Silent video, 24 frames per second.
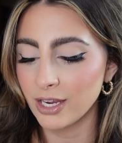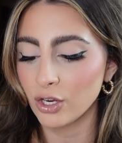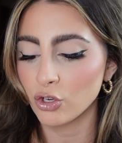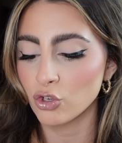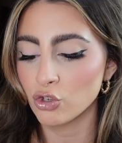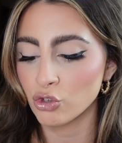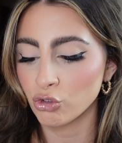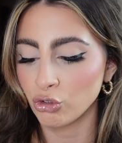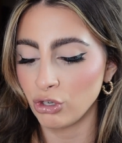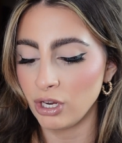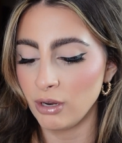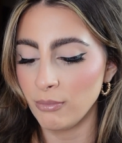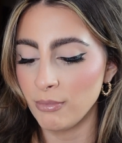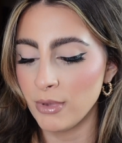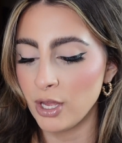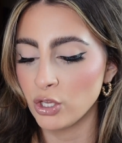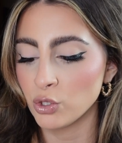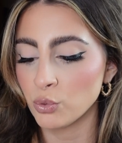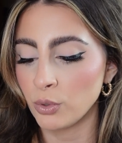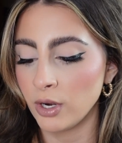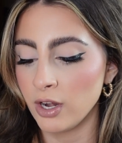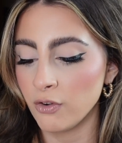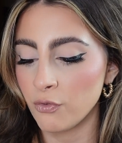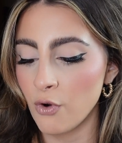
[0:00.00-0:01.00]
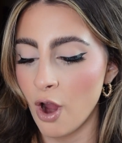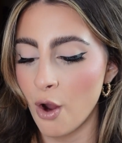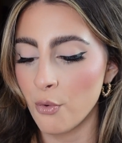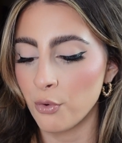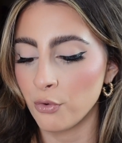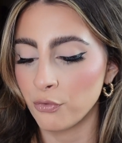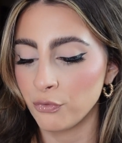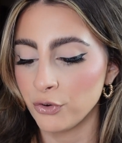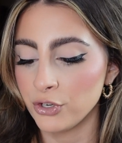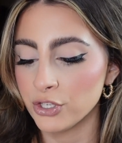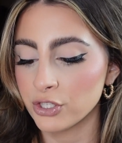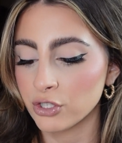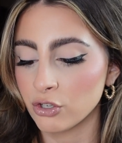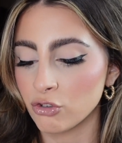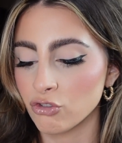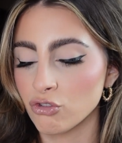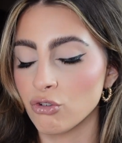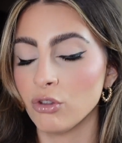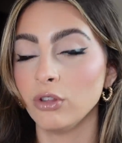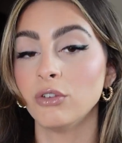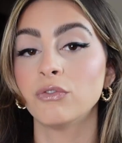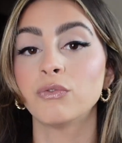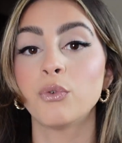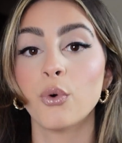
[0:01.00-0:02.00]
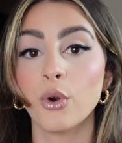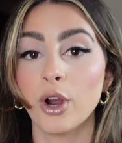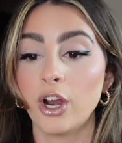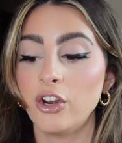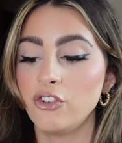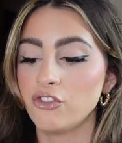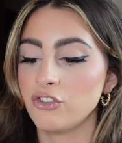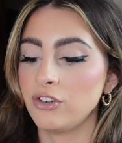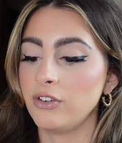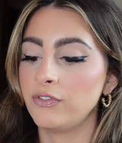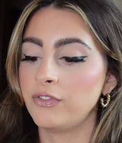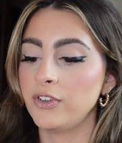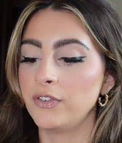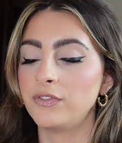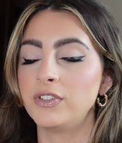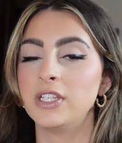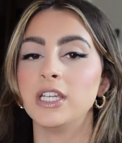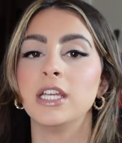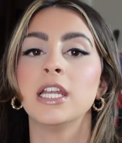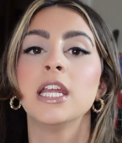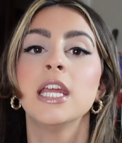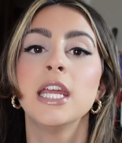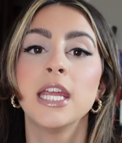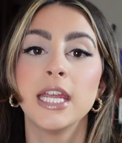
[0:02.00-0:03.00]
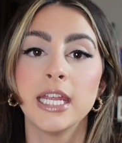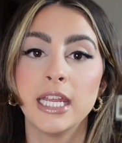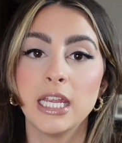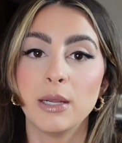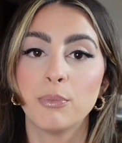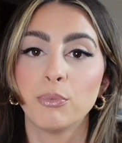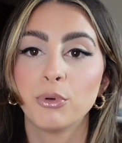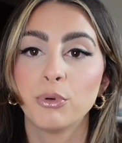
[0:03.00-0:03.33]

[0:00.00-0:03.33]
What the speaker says: treatment, 24-hour frizz control, and 450 heat